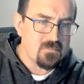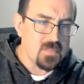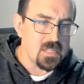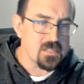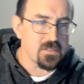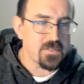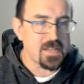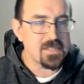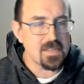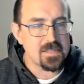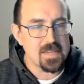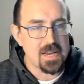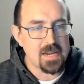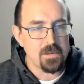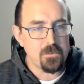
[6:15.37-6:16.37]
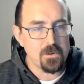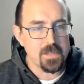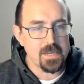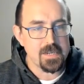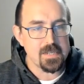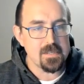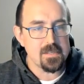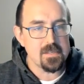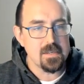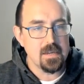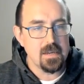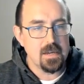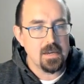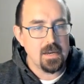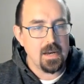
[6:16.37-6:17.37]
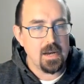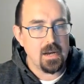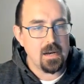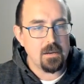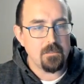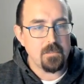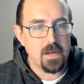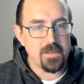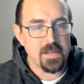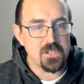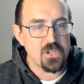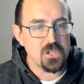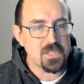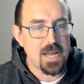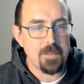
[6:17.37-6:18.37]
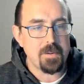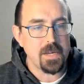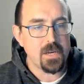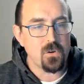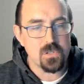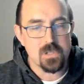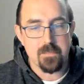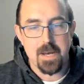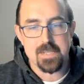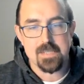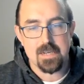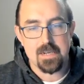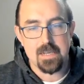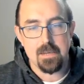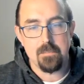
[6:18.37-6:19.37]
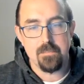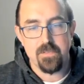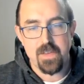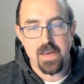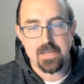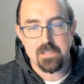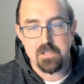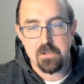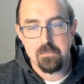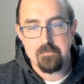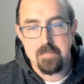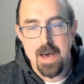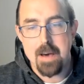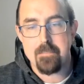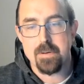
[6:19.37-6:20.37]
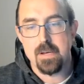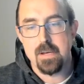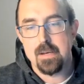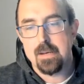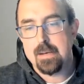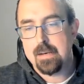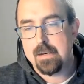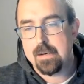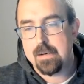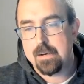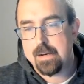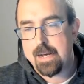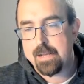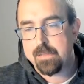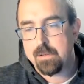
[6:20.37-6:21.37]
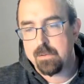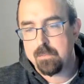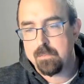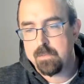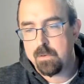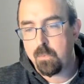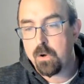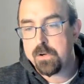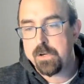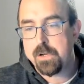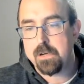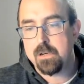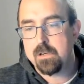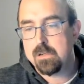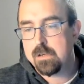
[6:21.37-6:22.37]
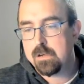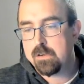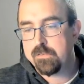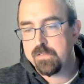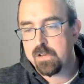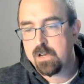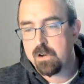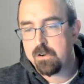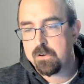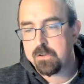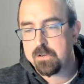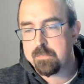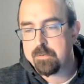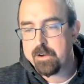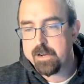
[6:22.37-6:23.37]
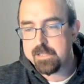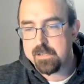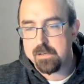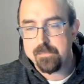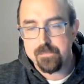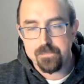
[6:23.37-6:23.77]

So that's exactly what that is. Um, and that's just happening automatically thanks to map uh, and the, the wonder of the colon operator.